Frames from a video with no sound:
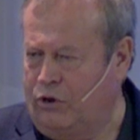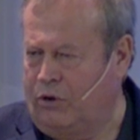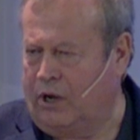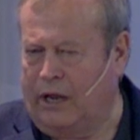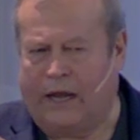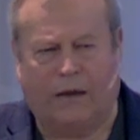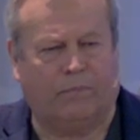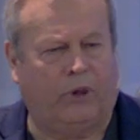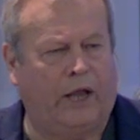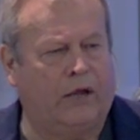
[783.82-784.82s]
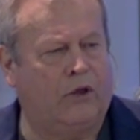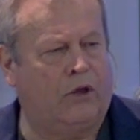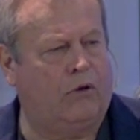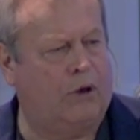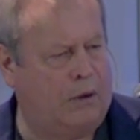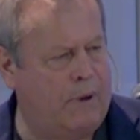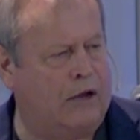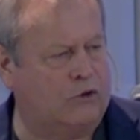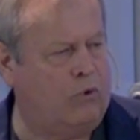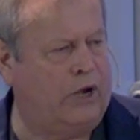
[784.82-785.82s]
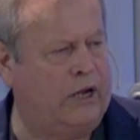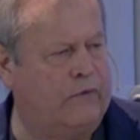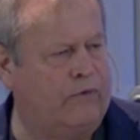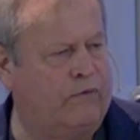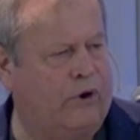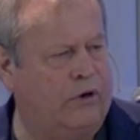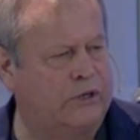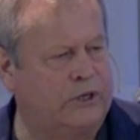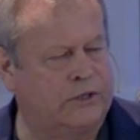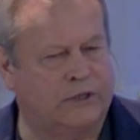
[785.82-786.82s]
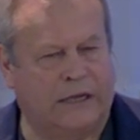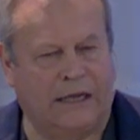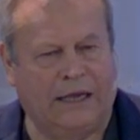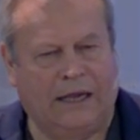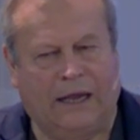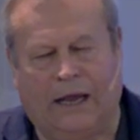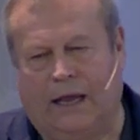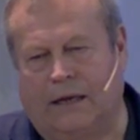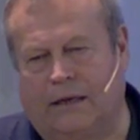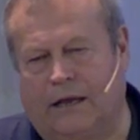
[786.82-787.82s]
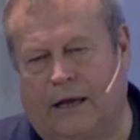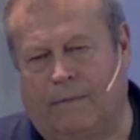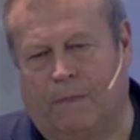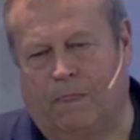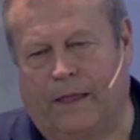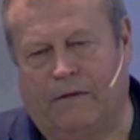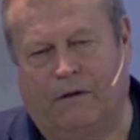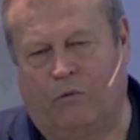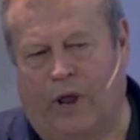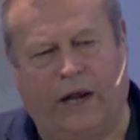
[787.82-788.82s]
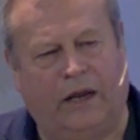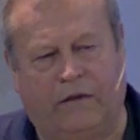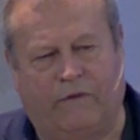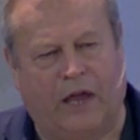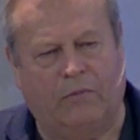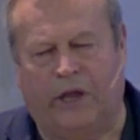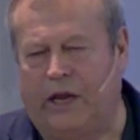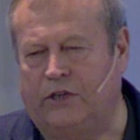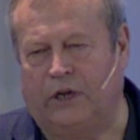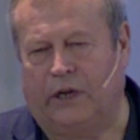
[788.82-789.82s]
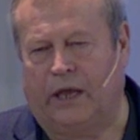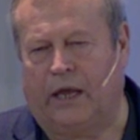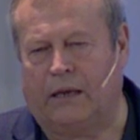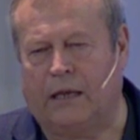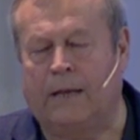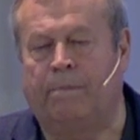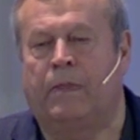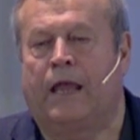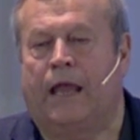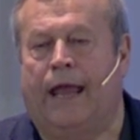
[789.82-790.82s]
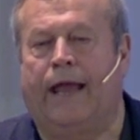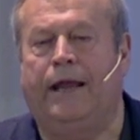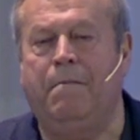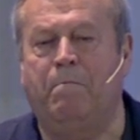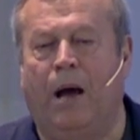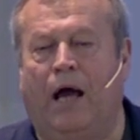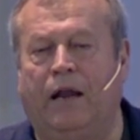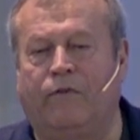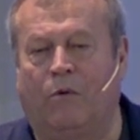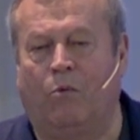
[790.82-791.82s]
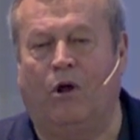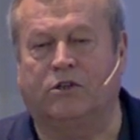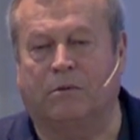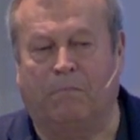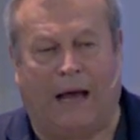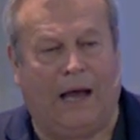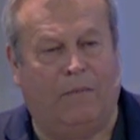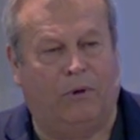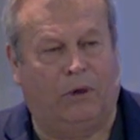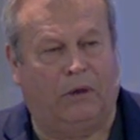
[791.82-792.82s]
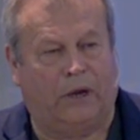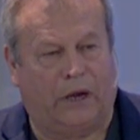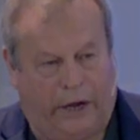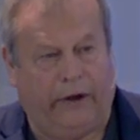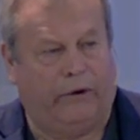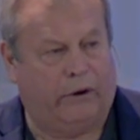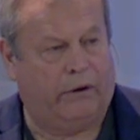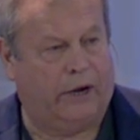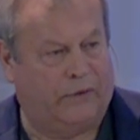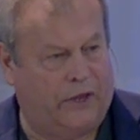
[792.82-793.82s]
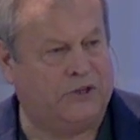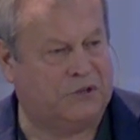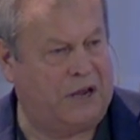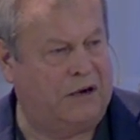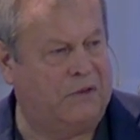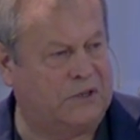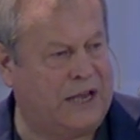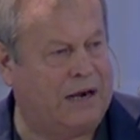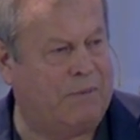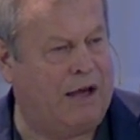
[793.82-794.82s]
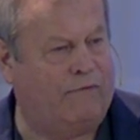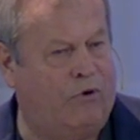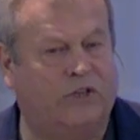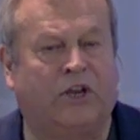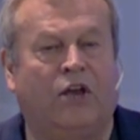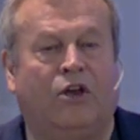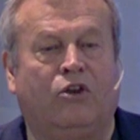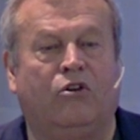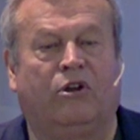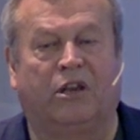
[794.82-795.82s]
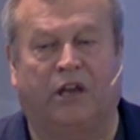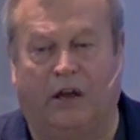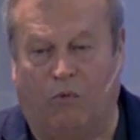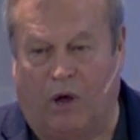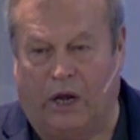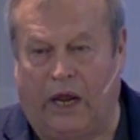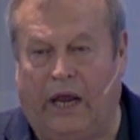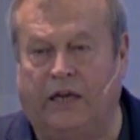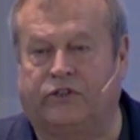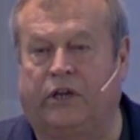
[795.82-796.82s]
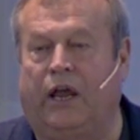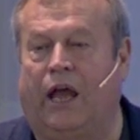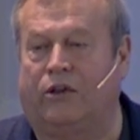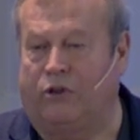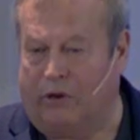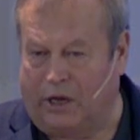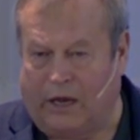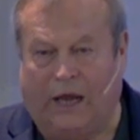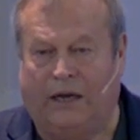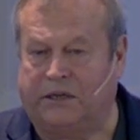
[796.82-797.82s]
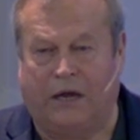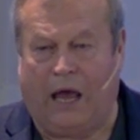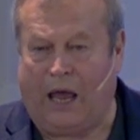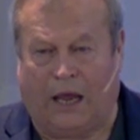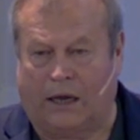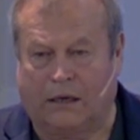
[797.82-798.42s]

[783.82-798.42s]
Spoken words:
You can let it play to you about 20 different versions. And readily available, easily get. Anybody that wants a Bible here in this under the sound of my voice, you can get one easy and you can get it today.